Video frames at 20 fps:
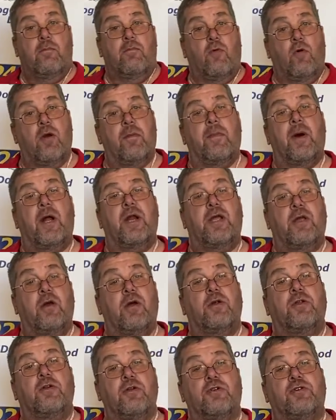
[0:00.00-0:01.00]
more money
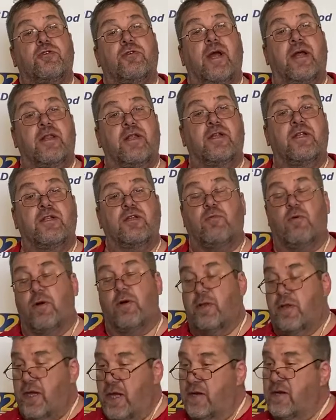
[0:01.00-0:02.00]
on your trade than it's
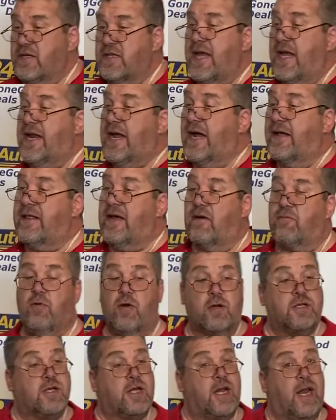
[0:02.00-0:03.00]
worth. You understand how that
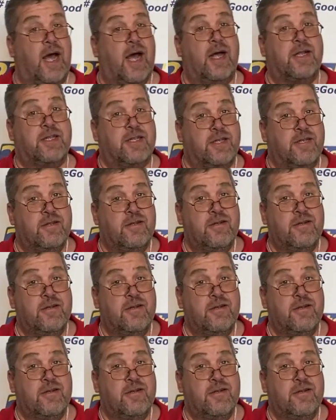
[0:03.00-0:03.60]
works, class?